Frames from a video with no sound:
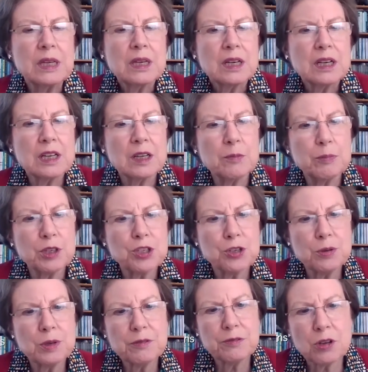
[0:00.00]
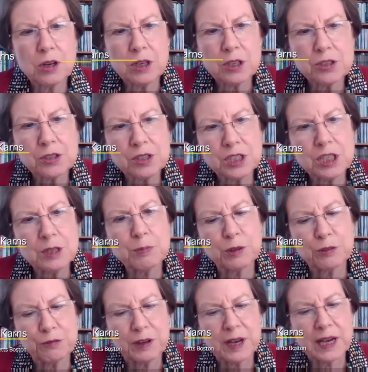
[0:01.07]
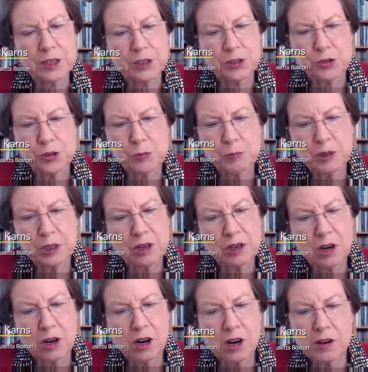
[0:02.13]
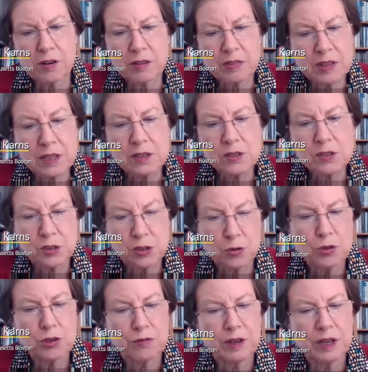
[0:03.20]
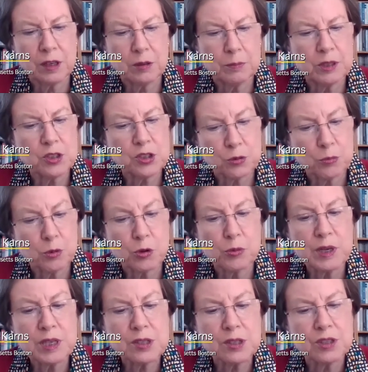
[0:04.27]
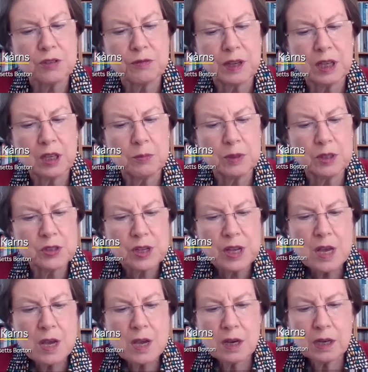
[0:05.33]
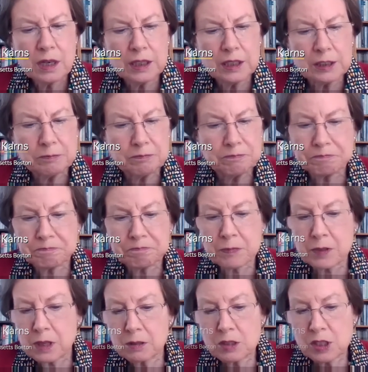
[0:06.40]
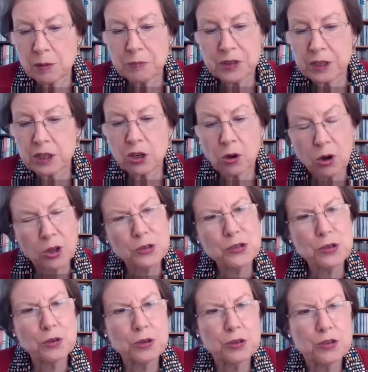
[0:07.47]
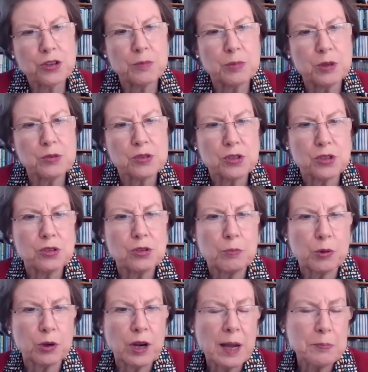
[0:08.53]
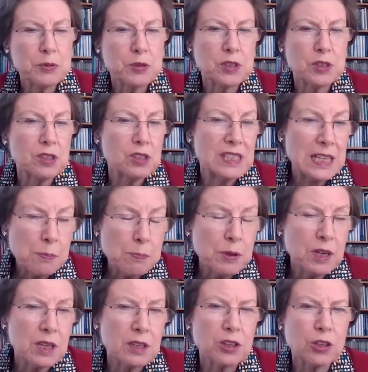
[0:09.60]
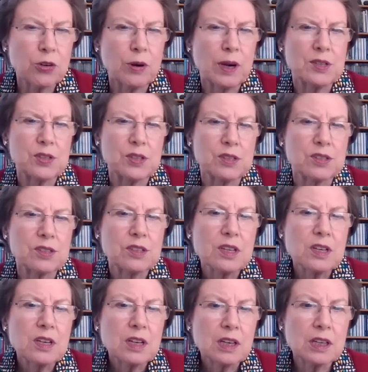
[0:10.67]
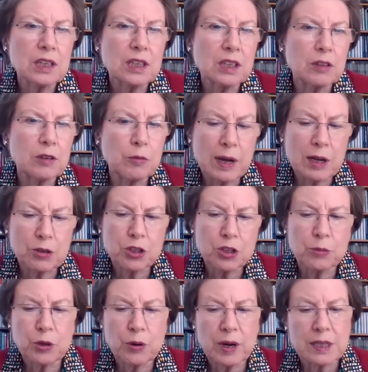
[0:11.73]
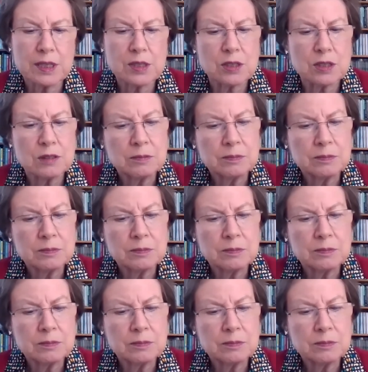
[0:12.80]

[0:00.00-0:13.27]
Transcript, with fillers: But you have gone to deeper factors. But are these new developments or more recent developments something that also contributes to perhaps in deepening the crisis around human rights?